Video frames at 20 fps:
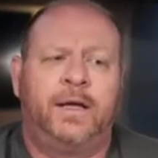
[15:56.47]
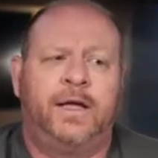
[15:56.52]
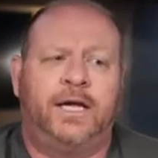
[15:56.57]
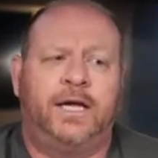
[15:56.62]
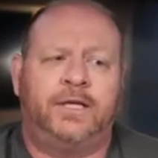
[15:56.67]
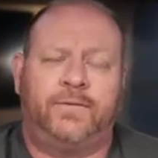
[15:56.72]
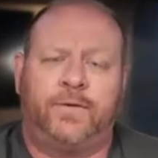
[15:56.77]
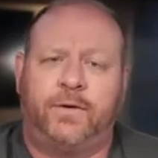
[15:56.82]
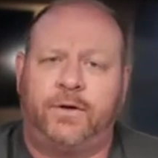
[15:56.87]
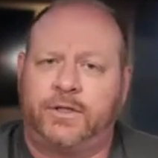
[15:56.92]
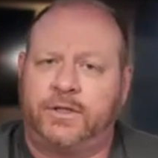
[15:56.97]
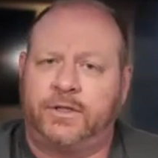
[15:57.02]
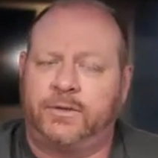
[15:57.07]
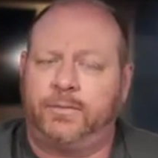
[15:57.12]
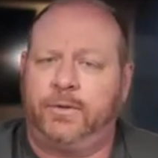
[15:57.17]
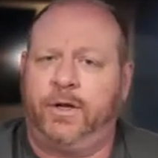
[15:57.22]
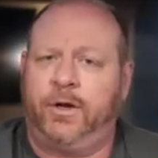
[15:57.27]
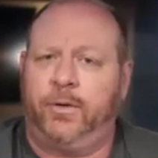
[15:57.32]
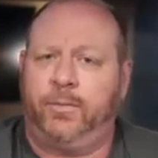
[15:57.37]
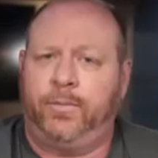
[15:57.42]
As far as
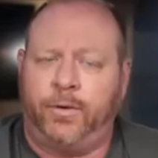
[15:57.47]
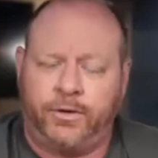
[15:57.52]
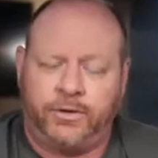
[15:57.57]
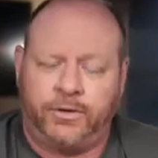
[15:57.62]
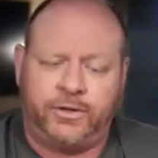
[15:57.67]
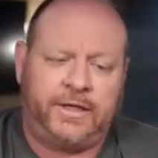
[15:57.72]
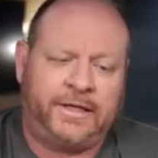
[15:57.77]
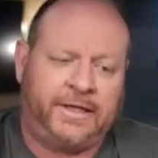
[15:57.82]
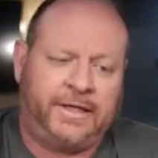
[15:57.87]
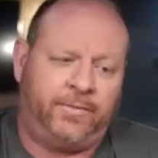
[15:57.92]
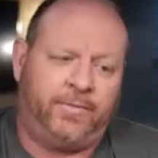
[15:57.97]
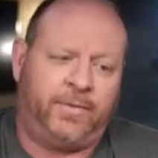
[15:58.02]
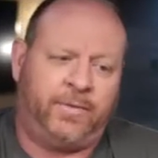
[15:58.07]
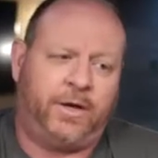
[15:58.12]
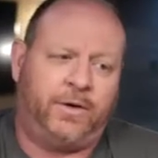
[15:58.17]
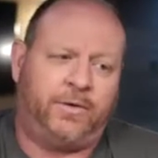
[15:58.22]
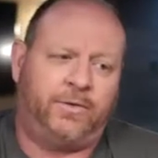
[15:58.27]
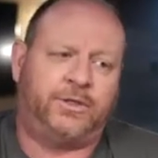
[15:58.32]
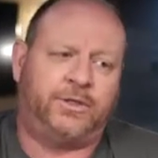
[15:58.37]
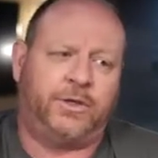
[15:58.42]
purchasing them
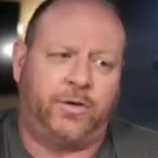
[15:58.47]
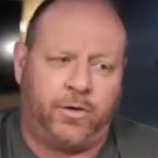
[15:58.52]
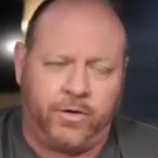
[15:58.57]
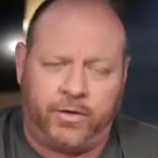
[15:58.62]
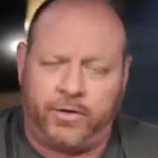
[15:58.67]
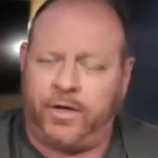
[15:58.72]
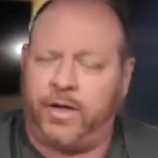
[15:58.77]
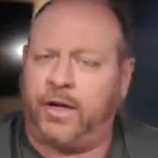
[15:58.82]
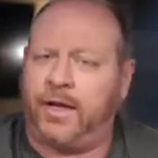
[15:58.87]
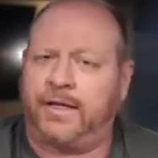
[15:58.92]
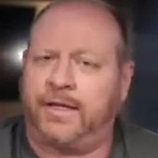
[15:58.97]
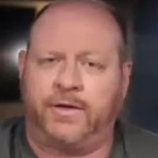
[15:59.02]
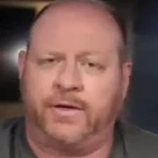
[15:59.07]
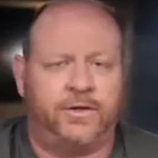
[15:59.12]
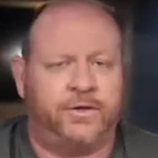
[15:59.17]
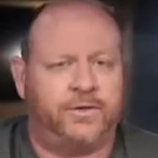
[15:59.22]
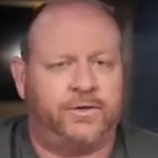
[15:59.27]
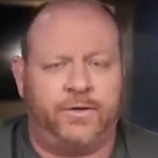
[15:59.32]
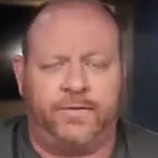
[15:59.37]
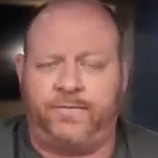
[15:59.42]
goes, there are
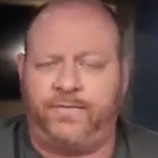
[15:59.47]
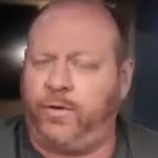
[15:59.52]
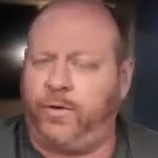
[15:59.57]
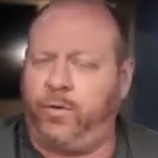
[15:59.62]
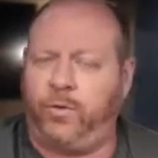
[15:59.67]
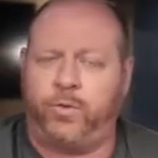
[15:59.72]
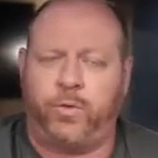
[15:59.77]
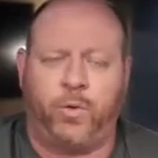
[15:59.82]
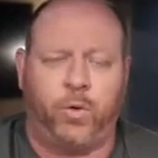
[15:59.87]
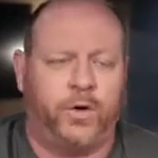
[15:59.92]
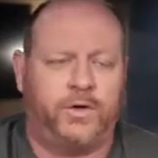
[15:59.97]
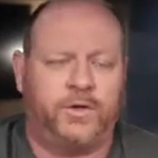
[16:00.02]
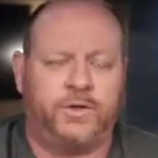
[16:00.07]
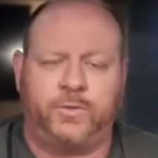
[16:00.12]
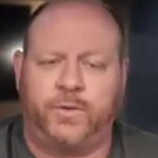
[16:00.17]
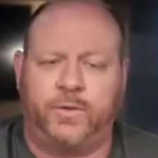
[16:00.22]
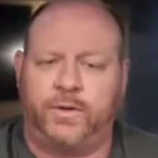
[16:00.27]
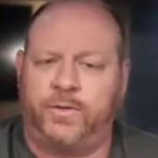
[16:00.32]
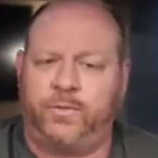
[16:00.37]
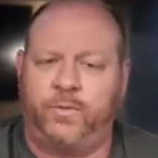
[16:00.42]
there's a few quirks
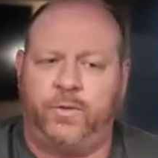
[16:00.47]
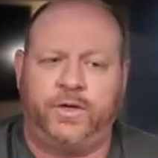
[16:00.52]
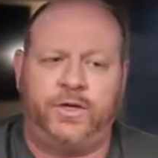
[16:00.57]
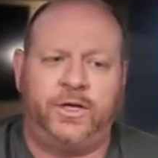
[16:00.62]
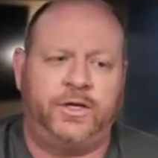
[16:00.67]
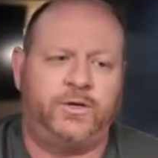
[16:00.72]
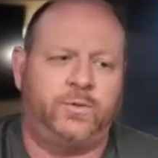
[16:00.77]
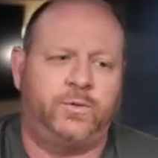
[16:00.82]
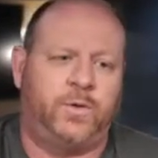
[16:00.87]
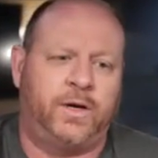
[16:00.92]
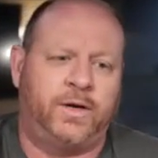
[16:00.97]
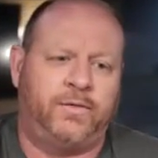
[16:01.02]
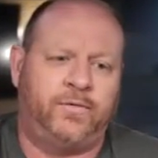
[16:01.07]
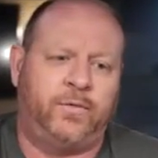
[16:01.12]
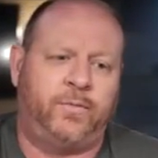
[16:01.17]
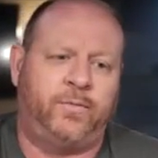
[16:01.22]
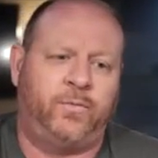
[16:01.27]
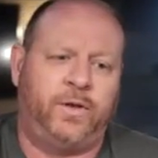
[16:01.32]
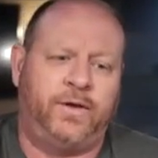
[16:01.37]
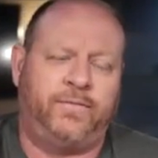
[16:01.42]
with each one of
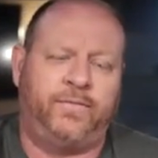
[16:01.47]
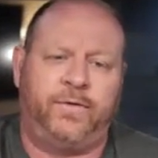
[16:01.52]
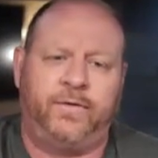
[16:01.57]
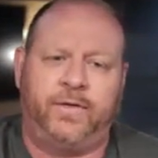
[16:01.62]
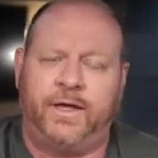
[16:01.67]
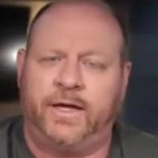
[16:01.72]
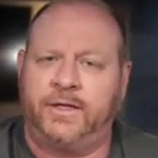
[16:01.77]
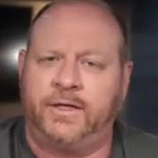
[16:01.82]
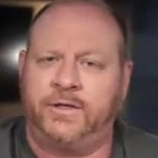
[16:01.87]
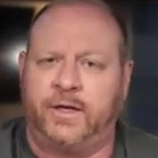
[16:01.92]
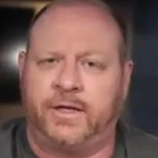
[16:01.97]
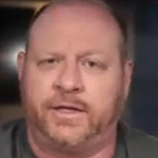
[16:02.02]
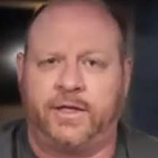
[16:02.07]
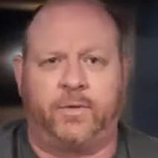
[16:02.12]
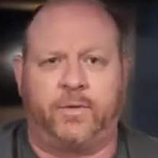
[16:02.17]
them, different things. Like the